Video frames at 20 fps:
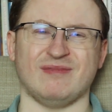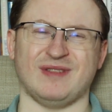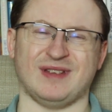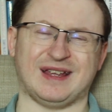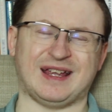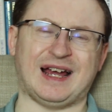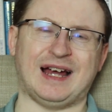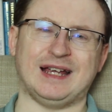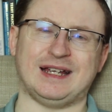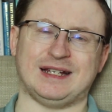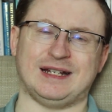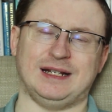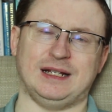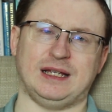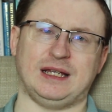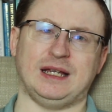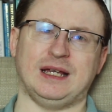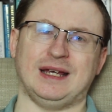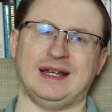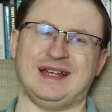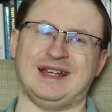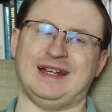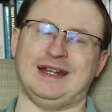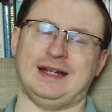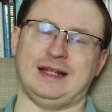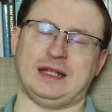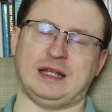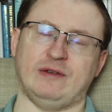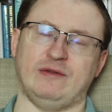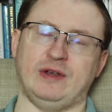Occasionally, it
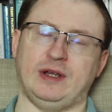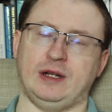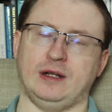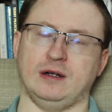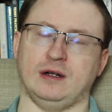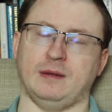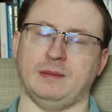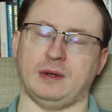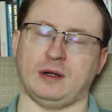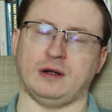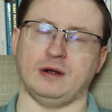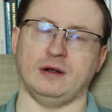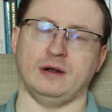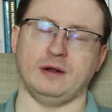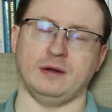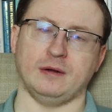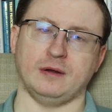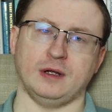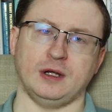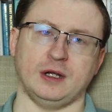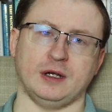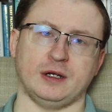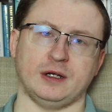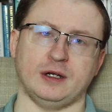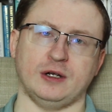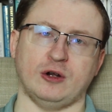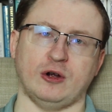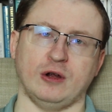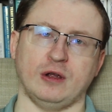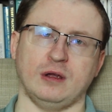is convenient. I'm not going to
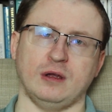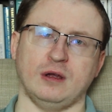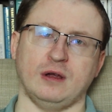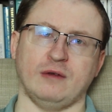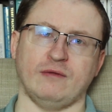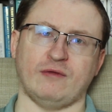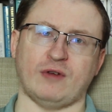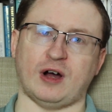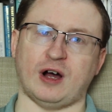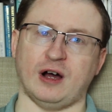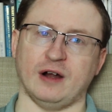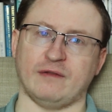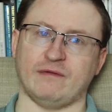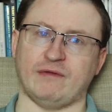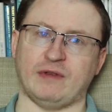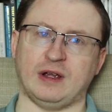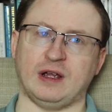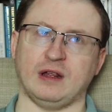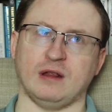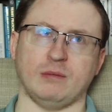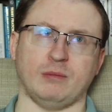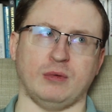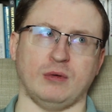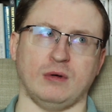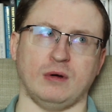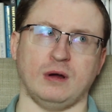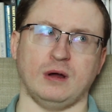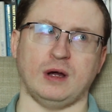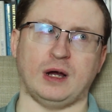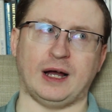deny odd things,
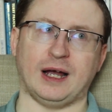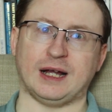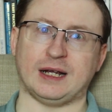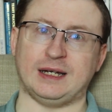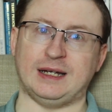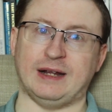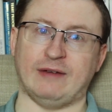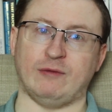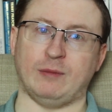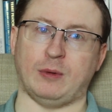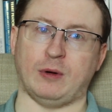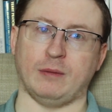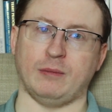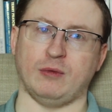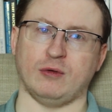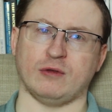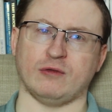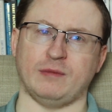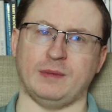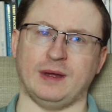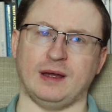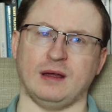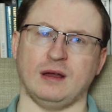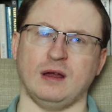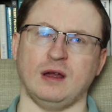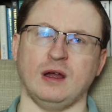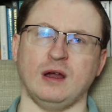but I can never buy books from there.